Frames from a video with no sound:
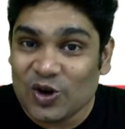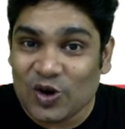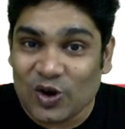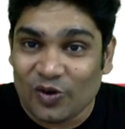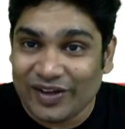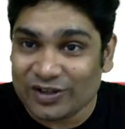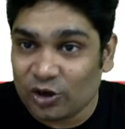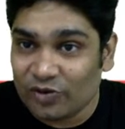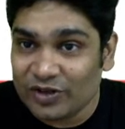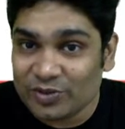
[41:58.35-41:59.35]

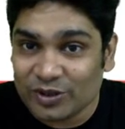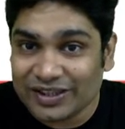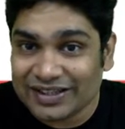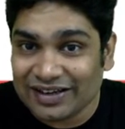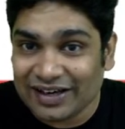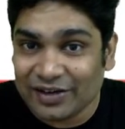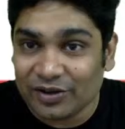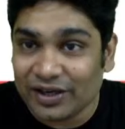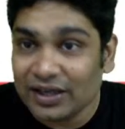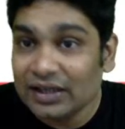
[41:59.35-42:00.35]
Always put this right
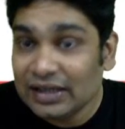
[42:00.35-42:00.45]
unit.